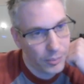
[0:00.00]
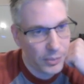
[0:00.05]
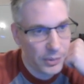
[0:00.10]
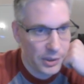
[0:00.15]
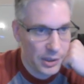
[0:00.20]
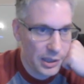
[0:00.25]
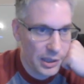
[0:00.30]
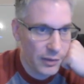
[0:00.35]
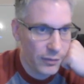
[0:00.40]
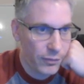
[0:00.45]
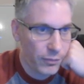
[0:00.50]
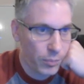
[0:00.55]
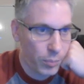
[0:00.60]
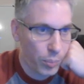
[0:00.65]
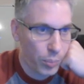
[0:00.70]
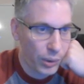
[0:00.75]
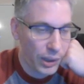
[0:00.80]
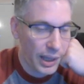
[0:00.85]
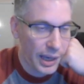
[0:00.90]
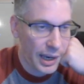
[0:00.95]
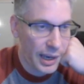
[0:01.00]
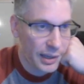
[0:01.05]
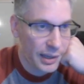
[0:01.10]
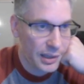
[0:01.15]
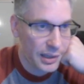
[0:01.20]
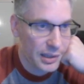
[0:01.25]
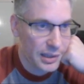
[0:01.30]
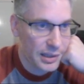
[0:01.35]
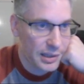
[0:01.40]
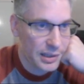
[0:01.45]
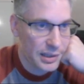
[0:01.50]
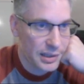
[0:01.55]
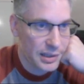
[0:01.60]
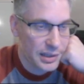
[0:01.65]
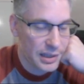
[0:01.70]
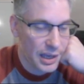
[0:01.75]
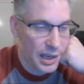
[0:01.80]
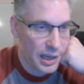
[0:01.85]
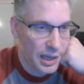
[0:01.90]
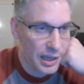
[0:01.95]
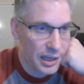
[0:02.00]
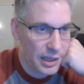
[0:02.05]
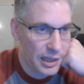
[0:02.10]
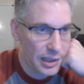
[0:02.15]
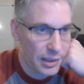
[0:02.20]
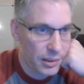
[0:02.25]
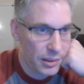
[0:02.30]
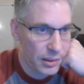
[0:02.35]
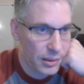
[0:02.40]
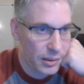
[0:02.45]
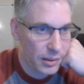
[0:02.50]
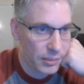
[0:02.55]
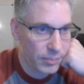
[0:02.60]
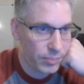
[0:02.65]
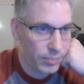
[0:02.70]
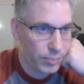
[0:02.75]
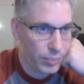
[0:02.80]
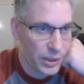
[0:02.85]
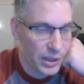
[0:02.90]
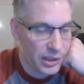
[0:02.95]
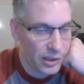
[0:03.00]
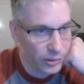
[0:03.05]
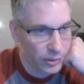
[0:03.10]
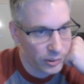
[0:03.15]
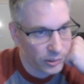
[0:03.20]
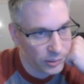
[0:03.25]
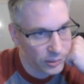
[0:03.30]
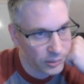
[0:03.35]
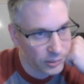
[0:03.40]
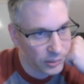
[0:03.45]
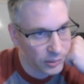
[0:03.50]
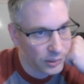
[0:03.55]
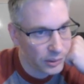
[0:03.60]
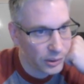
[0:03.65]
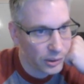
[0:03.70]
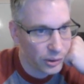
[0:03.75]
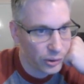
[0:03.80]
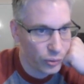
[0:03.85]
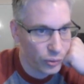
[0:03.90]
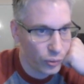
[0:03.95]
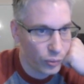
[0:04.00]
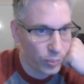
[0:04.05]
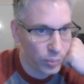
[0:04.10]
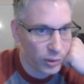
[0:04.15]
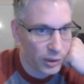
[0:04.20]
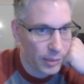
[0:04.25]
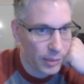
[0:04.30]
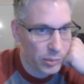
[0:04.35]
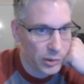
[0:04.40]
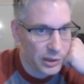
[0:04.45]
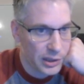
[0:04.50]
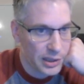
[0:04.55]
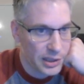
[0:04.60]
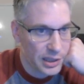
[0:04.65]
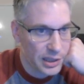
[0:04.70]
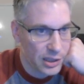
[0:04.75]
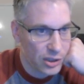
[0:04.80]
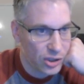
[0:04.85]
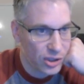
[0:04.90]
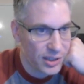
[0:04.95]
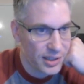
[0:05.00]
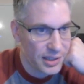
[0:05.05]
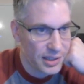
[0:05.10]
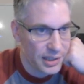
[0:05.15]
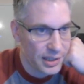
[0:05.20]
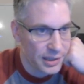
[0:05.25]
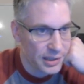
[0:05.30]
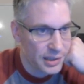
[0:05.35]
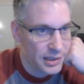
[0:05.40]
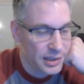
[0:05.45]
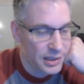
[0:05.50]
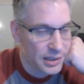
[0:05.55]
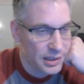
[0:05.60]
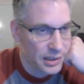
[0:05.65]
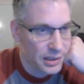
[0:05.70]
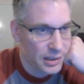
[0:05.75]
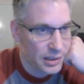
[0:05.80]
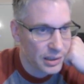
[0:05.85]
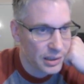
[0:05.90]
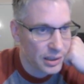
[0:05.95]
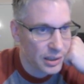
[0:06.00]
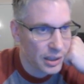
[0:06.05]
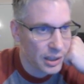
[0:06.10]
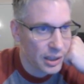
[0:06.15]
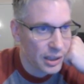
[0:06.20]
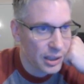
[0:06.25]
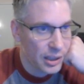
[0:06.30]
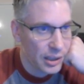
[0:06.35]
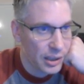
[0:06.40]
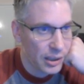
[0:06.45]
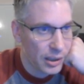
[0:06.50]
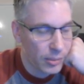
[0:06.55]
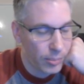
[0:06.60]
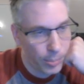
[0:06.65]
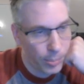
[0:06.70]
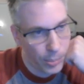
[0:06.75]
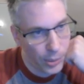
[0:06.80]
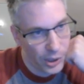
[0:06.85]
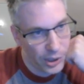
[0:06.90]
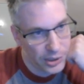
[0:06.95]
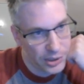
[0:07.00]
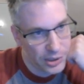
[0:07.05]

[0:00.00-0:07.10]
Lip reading: If black is a beginner, you'll probably see g6, but